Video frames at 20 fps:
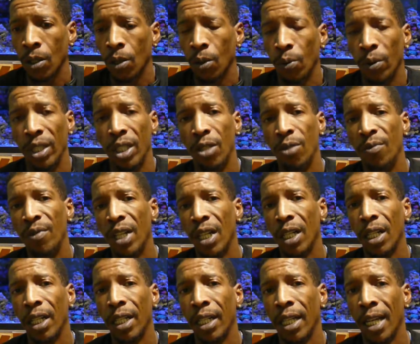When you've
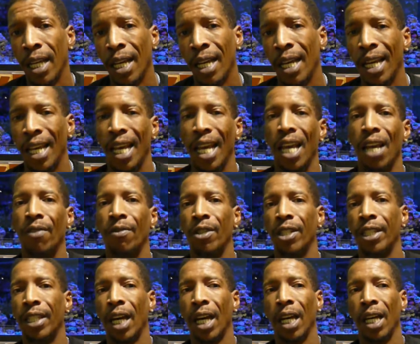done
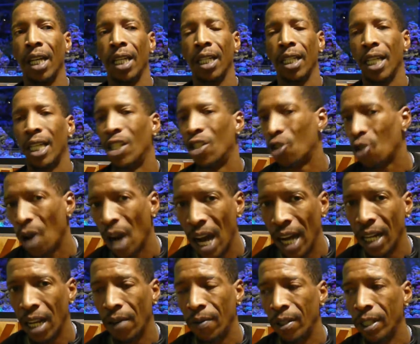everything and tried
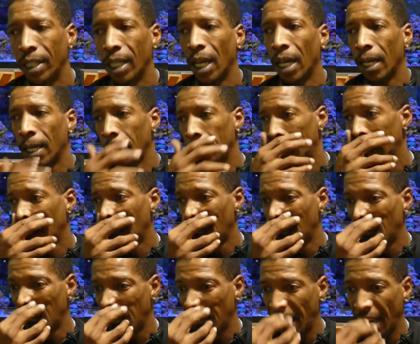everything
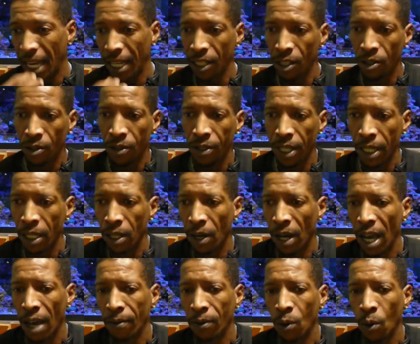and you still
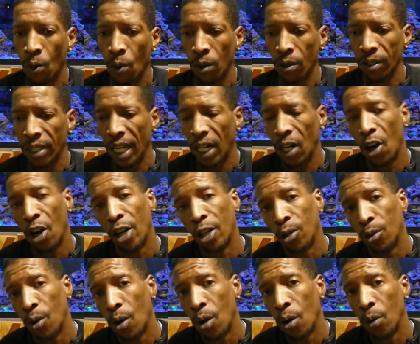have corals that aren't
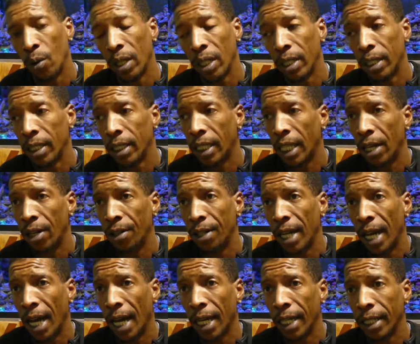growing, they're
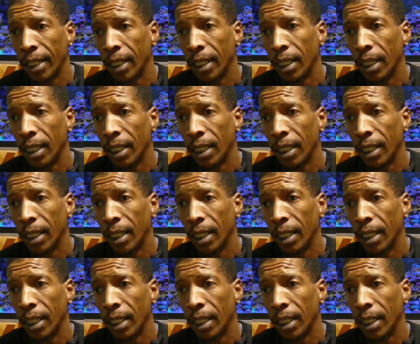not